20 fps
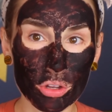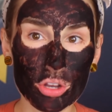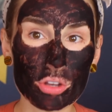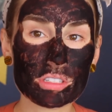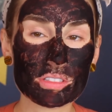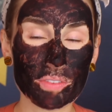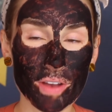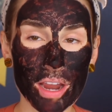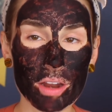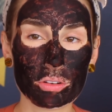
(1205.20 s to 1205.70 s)

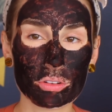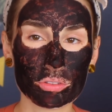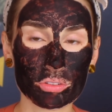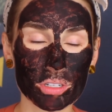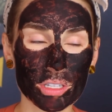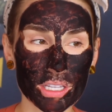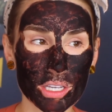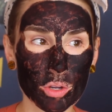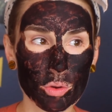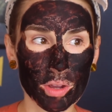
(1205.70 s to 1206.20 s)
goes viral
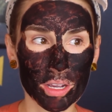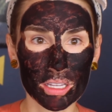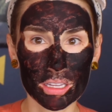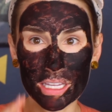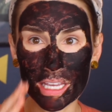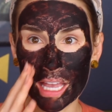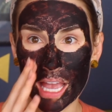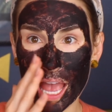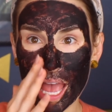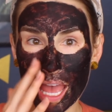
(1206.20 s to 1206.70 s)
really
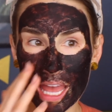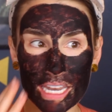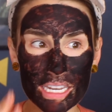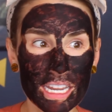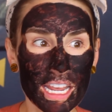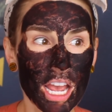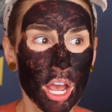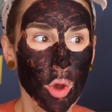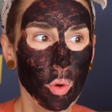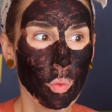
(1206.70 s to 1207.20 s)
quickly. And
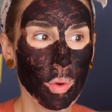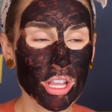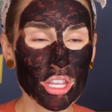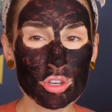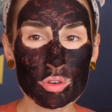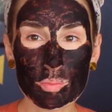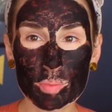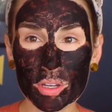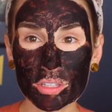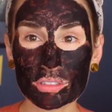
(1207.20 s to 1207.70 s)
when
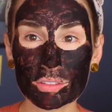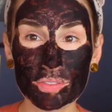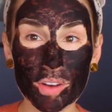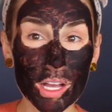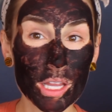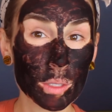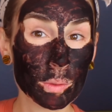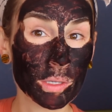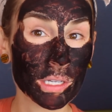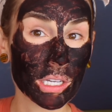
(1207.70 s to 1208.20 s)
you build a
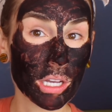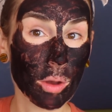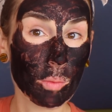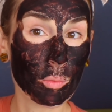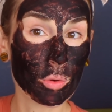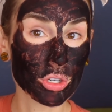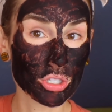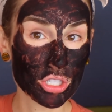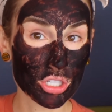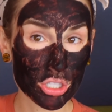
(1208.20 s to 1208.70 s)
following
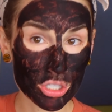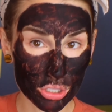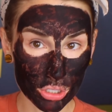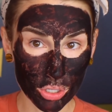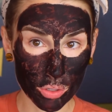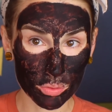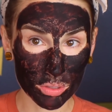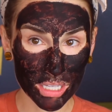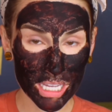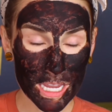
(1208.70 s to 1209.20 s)
more
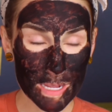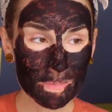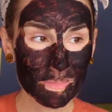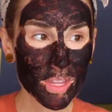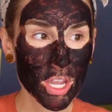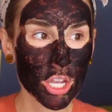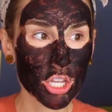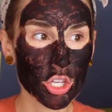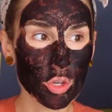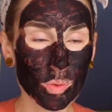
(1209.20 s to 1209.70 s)
slowly,
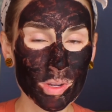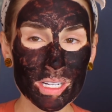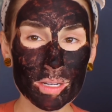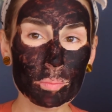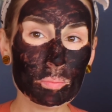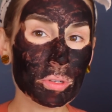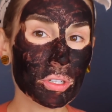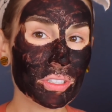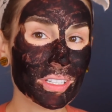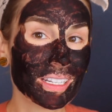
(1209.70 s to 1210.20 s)
you end
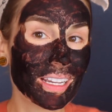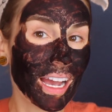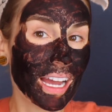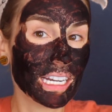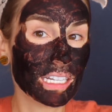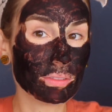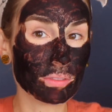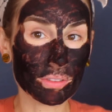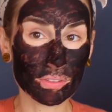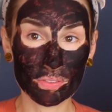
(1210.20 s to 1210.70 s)
up building
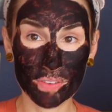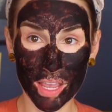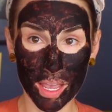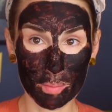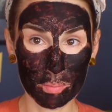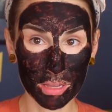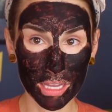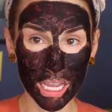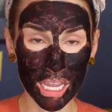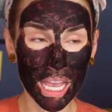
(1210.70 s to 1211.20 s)
kind of a
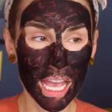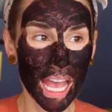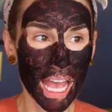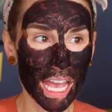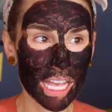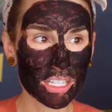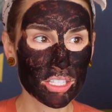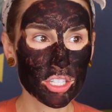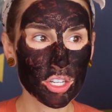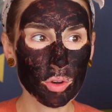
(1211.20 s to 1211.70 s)
family.
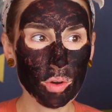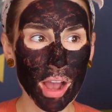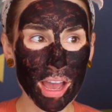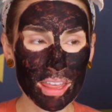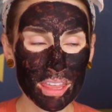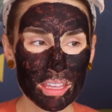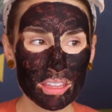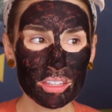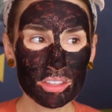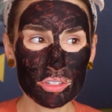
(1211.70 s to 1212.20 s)
And so I
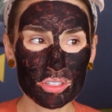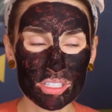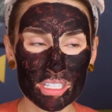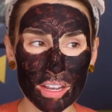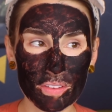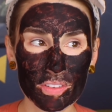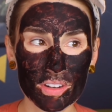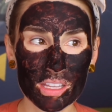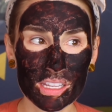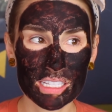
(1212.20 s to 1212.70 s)
think that there's
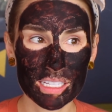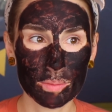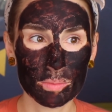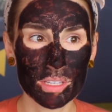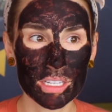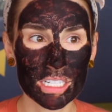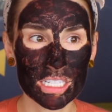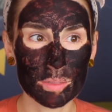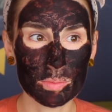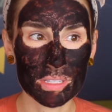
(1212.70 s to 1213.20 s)
definitely
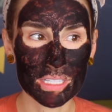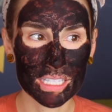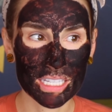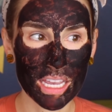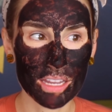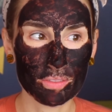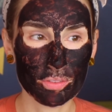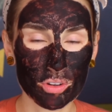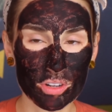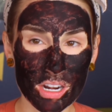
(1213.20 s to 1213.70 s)
something to be
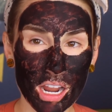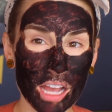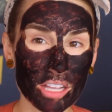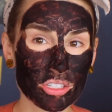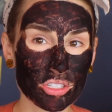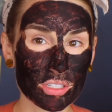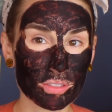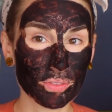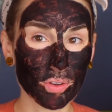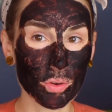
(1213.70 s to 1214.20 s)
said for not
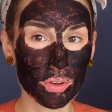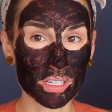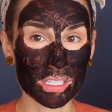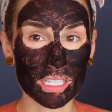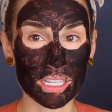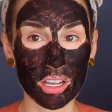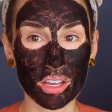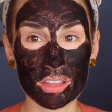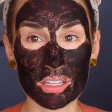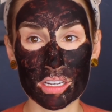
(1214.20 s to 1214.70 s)
just
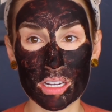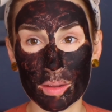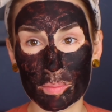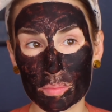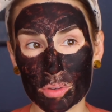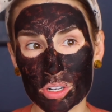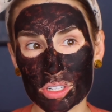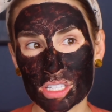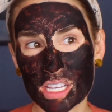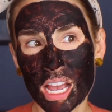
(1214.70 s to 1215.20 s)
focusing on the
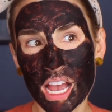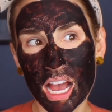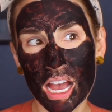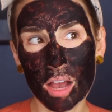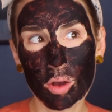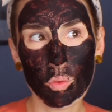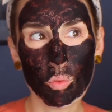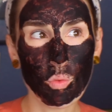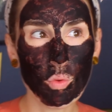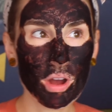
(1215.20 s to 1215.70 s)
numbers.
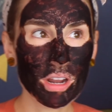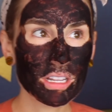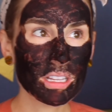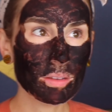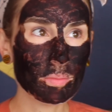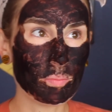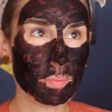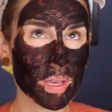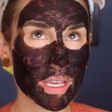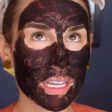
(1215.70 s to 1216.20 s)
One of
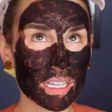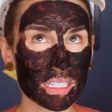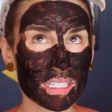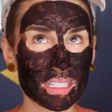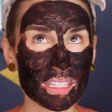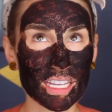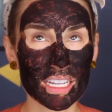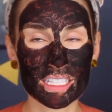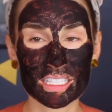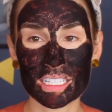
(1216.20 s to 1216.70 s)
the biggest
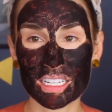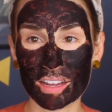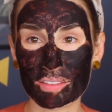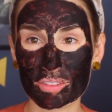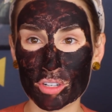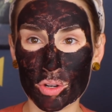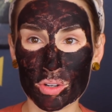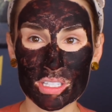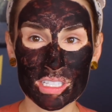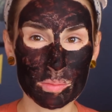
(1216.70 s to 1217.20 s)
things that I've
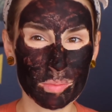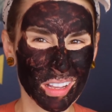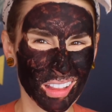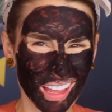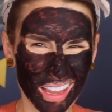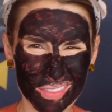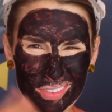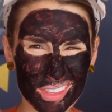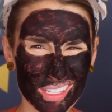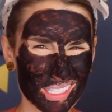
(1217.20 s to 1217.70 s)
noticed in my
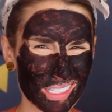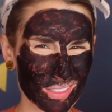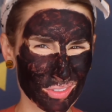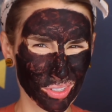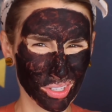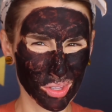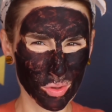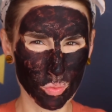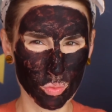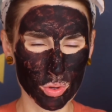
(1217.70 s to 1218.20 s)
life, and this is
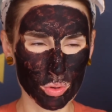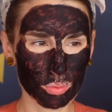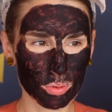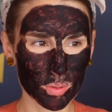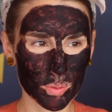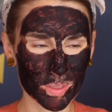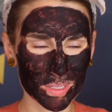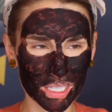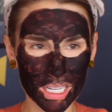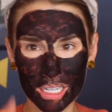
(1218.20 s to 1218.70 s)
really
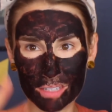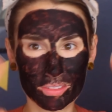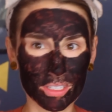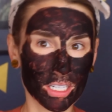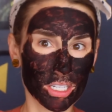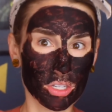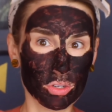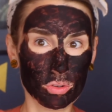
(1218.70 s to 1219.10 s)
woo-woo and kind of like